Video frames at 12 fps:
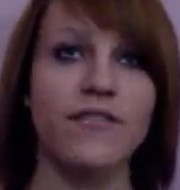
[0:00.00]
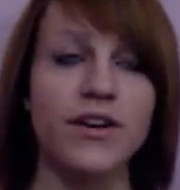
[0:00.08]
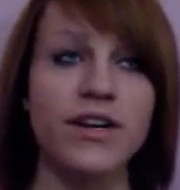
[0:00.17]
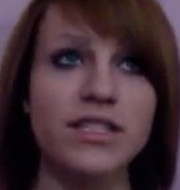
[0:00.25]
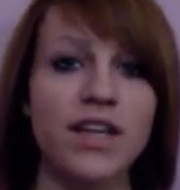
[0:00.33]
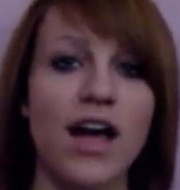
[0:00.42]

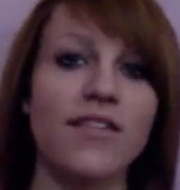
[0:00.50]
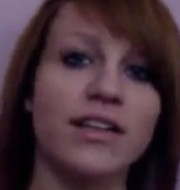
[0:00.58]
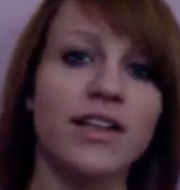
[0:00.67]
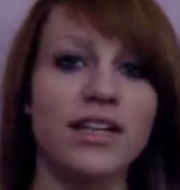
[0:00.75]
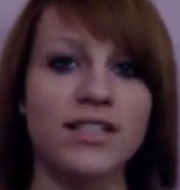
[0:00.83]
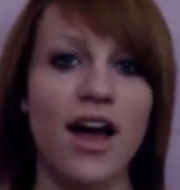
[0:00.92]
First off, I'd
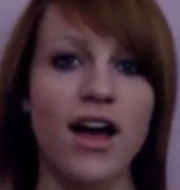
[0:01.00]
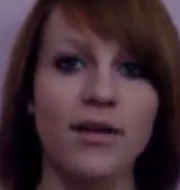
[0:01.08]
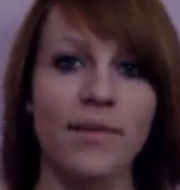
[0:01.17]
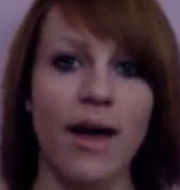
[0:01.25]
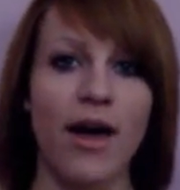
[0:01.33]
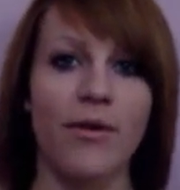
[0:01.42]
like to talk
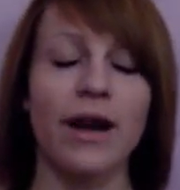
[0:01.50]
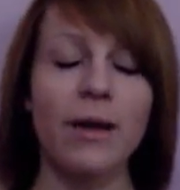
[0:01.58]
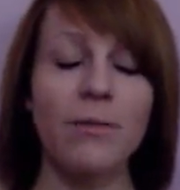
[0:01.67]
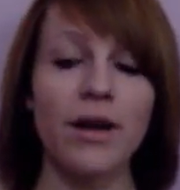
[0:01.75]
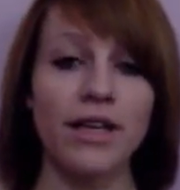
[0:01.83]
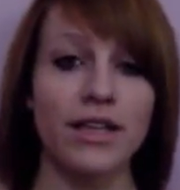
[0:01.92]
about when I'm
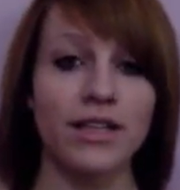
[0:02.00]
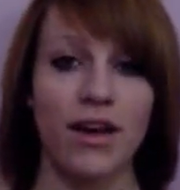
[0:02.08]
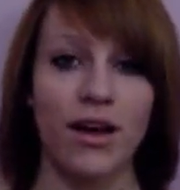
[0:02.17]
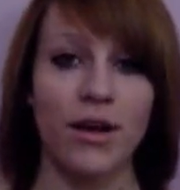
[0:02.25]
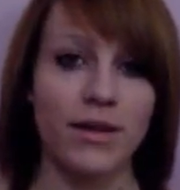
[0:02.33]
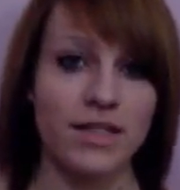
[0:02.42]
walking in the
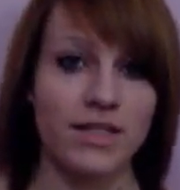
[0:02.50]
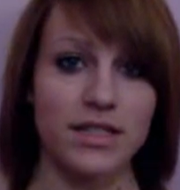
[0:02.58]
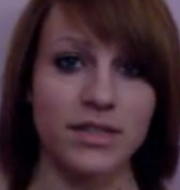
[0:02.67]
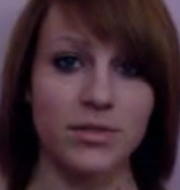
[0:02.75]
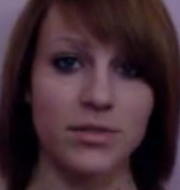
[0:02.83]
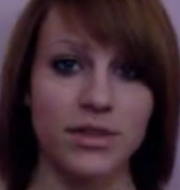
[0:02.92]
hallways at
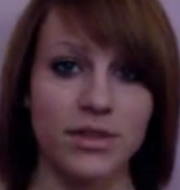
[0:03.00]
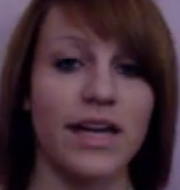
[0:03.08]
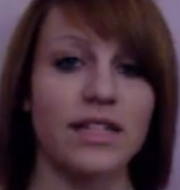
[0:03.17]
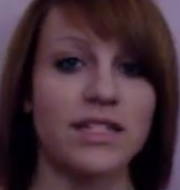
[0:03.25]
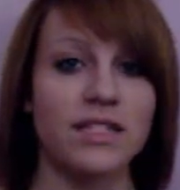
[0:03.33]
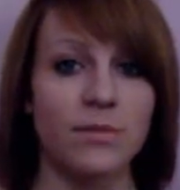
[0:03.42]
school
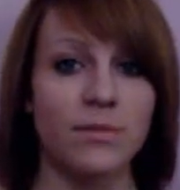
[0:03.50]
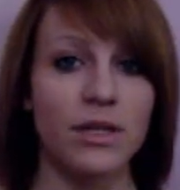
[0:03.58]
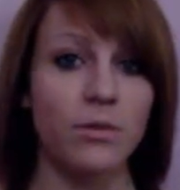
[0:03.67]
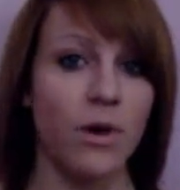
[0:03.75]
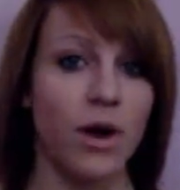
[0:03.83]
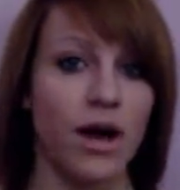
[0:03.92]
and
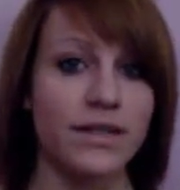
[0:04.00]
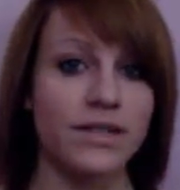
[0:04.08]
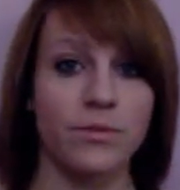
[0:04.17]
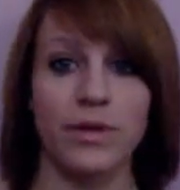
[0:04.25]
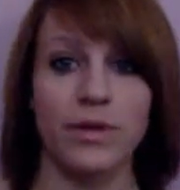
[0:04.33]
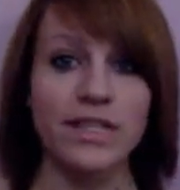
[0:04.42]
someone walks
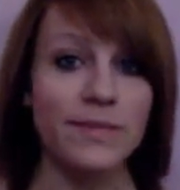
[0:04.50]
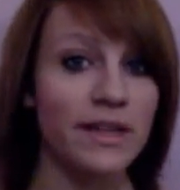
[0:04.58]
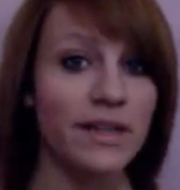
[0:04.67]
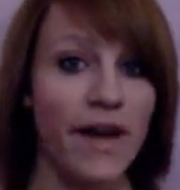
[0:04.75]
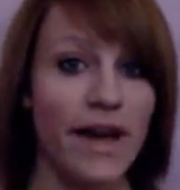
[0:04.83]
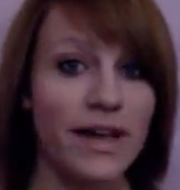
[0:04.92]
really
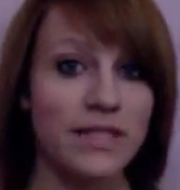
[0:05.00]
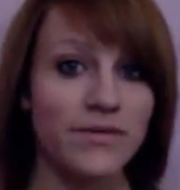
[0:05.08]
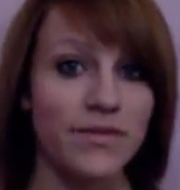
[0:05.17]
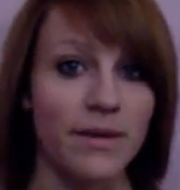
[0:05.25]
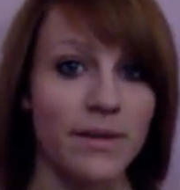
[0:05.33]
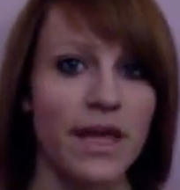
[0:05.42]
speedy fast in
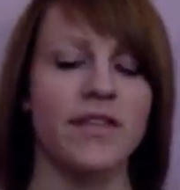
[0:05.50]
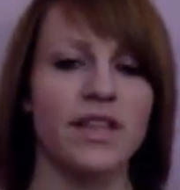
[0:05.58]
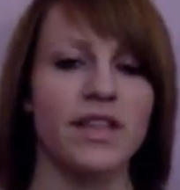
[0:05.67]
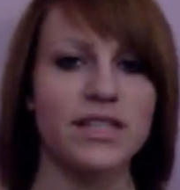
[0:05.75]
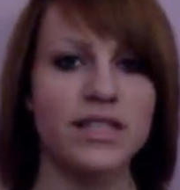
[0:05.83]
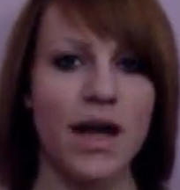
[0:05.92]
front of me and then
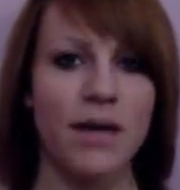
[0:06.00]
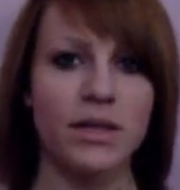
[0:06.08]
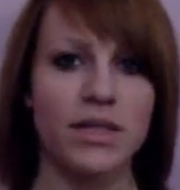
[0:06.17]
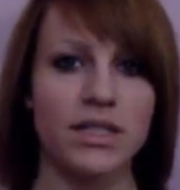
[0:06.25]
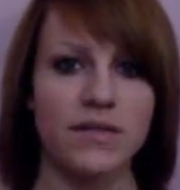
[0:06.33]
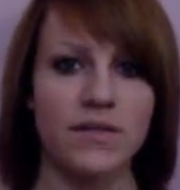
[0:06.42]
they stop
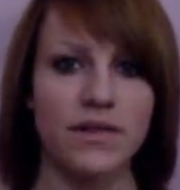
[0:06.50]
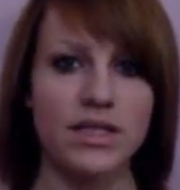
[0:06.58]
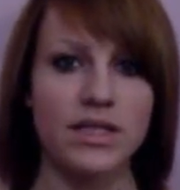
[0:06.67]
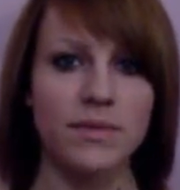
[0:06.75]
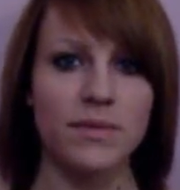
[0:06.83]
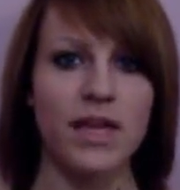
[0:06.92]
because they forget
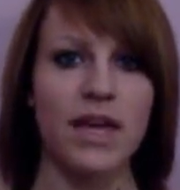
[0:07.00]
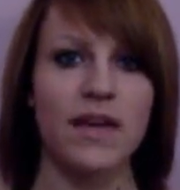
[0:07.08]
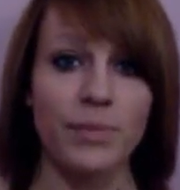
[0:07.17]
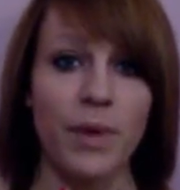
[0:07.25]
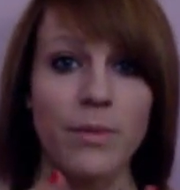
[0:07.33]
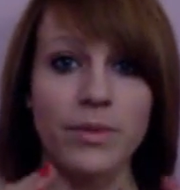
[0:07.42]
something and
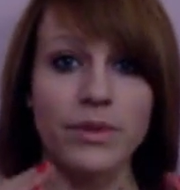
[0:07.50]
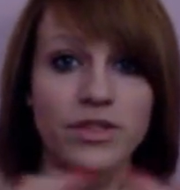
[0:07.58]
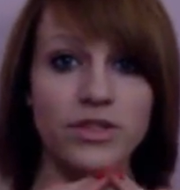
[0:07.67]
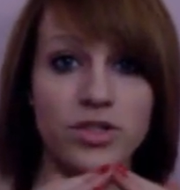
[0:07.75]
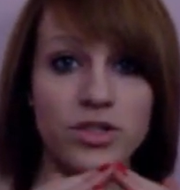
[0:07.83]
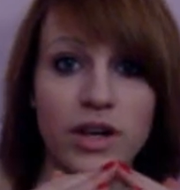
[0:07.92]
bump
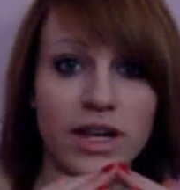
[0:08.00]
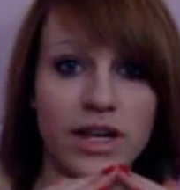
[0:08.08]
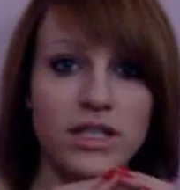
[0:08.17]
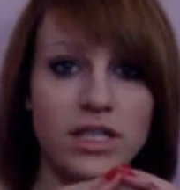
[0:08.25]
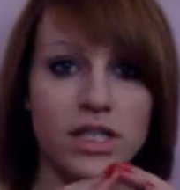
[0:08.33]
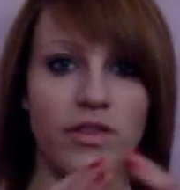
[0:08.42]
straight
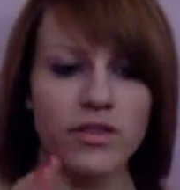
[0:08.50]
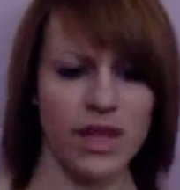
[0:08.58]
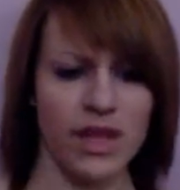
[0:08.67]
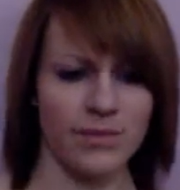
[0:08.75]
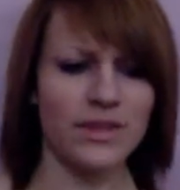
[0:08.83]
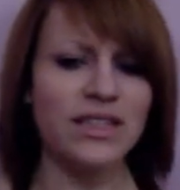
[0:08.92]
into you. And they're
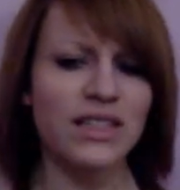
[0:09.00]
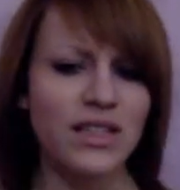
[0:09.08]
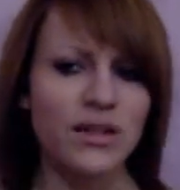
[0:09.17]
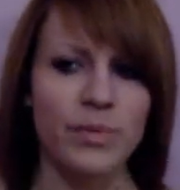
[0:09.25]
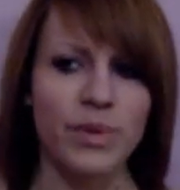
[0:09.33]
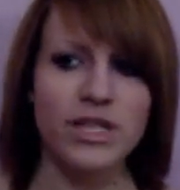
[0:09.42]
like,
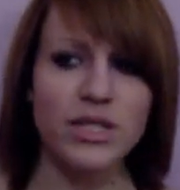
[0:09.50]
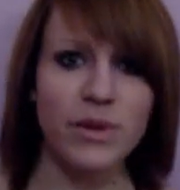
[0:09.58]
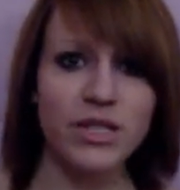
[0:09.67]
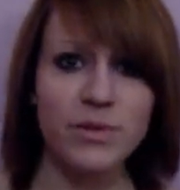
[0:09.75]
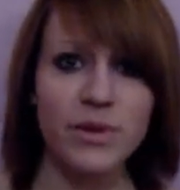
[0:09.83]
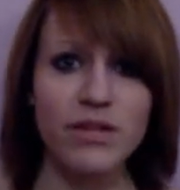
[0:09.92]
bitch,
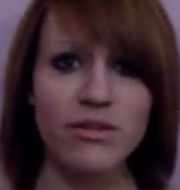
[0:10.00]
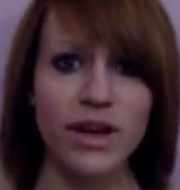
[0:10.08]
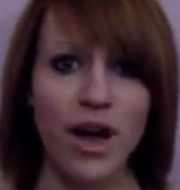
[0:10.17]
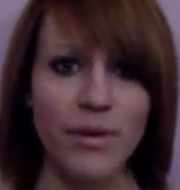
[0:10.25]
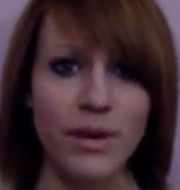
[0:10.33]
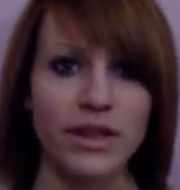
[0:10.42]
watch where you
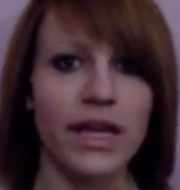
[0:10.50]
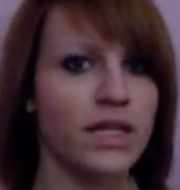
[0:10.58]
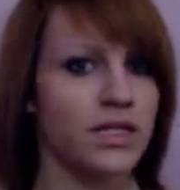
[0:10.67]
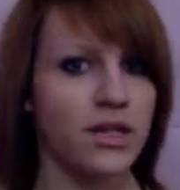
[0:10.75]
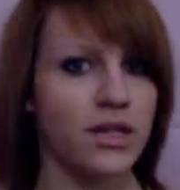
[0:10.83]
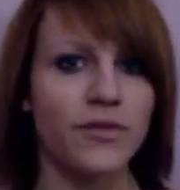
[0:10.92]
going, like
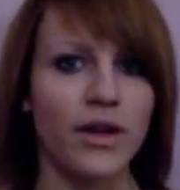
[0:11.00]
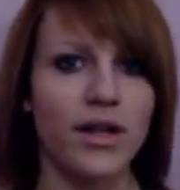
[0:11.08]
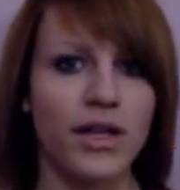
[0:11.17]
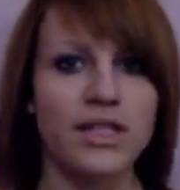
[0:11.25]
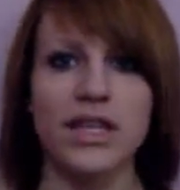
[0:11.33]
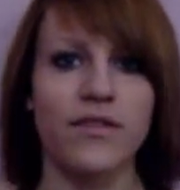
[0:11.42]
it's your fault.
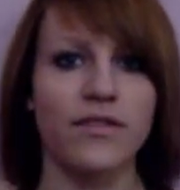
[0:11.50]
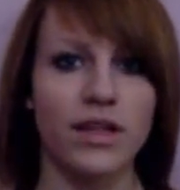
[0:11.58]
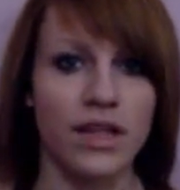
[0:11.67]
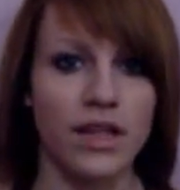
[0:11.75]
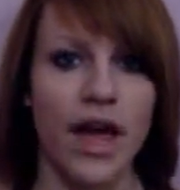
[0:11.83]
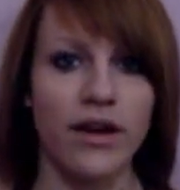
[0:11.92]
It's
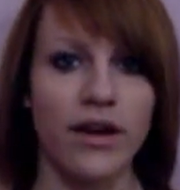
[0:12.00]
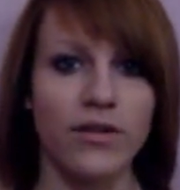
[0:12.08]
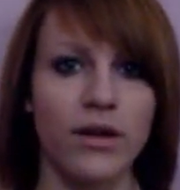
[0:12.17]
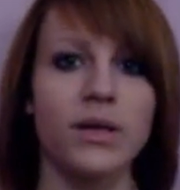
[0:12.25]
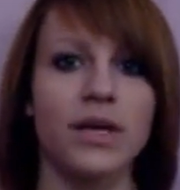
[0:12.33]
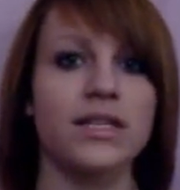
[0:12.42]
definitely not your
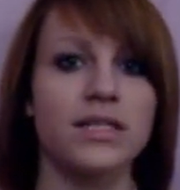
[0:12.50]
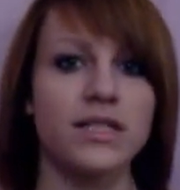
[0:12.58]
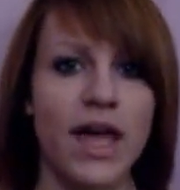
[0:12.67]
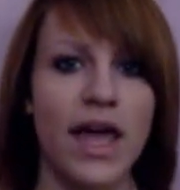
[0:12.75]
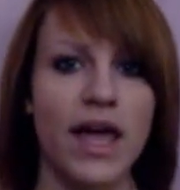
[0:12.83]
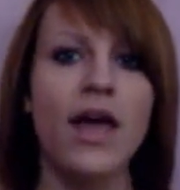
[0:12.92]
fault because
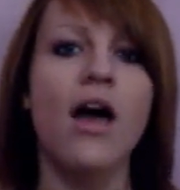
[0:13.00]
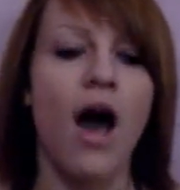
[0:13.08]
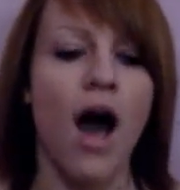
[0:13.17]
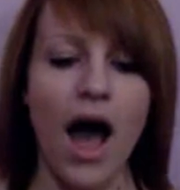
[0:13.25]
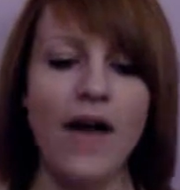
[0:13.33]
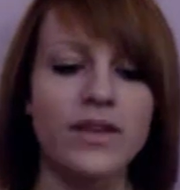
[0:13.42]
they
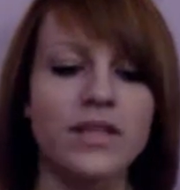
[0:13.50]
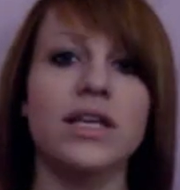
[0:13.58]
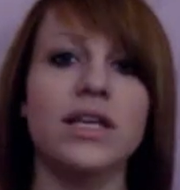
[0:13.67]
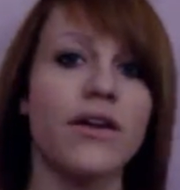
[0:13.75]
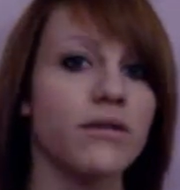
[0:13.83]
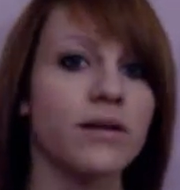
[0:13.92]
obviously
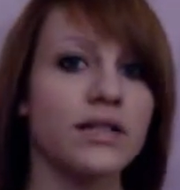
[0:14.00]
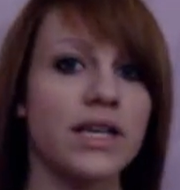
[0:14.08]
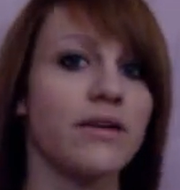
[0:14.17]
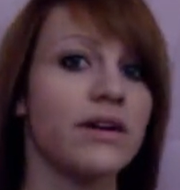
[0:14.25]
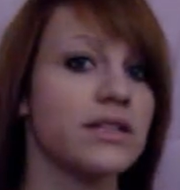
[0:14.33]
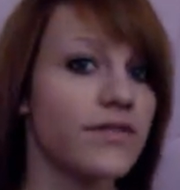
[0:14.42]
are the ones that
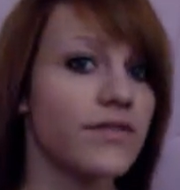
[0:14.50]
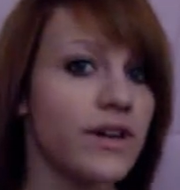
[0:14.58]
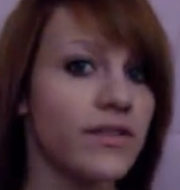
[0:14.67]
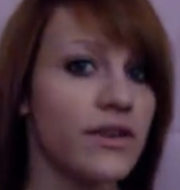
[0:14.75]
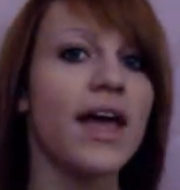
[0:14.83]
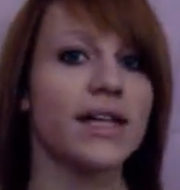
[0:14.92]
walked in front
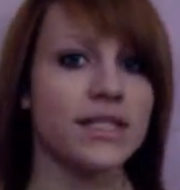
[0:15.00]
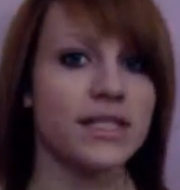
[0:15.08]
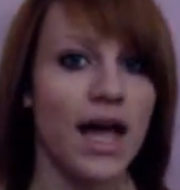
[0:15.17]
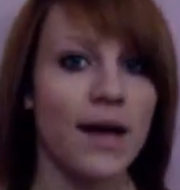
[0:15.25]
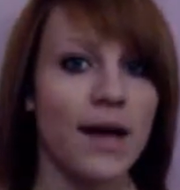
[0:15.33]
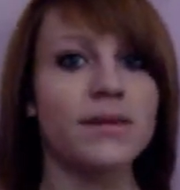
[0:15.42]
of you and
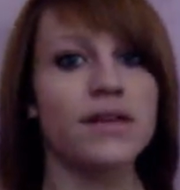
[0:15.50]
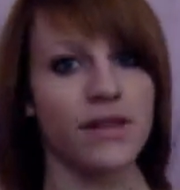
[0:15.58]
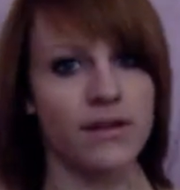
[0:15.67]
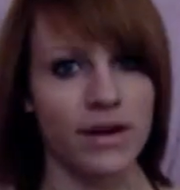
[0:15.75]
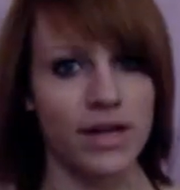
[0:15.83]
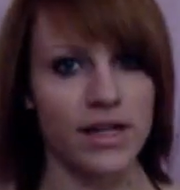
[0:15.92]
stopped and
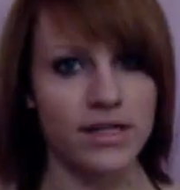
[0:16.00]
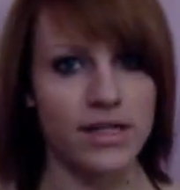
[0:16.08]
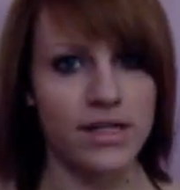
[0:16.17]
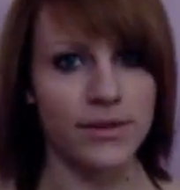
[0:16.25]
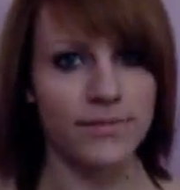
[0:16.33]
then ran into